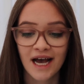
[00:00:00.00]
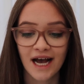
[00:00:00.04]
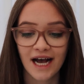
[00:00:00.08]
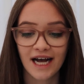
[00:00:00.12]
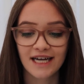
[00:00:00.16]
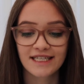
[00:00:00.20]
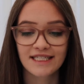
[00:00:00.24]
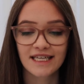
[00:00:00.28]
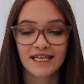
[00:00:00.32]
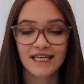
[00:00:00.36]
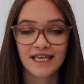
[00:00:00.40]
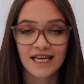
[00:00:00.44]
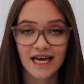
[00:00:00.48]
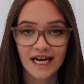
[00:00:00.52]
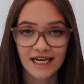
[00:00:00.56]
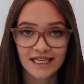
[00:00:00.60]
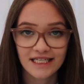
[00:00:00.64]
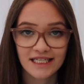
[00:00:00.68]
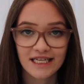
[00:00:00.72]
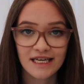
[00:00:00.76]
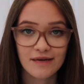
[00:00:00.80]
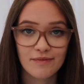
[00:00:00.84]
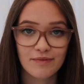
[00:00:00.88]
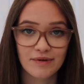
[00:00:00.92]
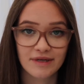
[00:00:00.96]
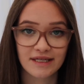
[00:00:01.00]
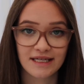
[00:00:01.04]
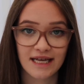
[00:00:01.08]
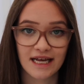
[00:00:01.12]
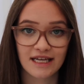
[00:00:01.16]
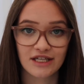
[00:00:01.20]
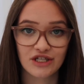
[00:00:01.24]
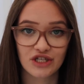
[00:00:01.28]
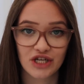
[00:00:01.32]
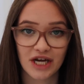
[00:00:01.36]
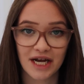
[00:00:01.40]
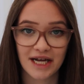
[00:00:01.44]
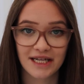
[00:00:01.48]
and a
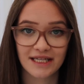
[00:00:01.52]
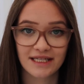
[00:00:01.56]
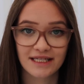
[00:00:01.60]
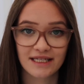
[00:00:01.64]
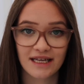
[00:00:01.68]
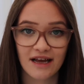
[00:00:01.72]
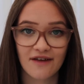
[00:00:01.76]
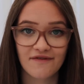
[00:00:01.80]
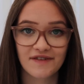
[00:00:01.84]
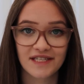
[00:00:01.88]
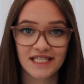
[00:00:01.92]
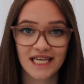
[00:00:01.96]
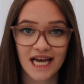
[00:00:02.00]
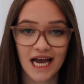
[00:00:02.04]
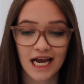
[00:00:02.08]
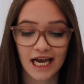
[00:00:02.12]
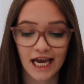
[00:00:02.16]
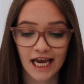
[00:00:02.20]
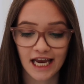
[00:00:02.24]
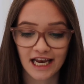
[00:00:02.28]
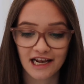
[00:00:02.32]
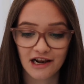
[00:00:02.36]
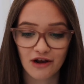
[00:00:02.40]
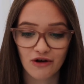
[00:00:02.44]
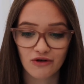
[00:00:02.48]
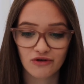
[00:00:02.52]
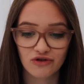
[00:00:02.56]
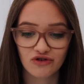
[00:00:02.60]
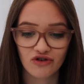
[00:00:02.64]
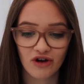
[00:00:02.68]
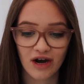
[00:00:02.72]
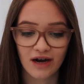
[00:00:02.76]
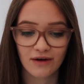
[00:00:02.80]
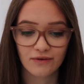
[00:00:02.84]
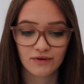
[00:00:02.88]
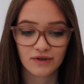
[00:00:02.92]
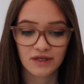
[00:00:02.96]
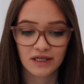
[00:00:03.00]
90% chance of a decade-long
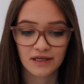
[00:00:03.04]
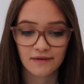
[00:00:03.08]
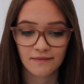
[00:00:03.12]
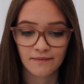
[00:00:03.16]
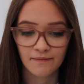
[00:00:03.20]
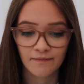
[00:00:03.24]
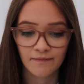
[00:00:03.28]
drought.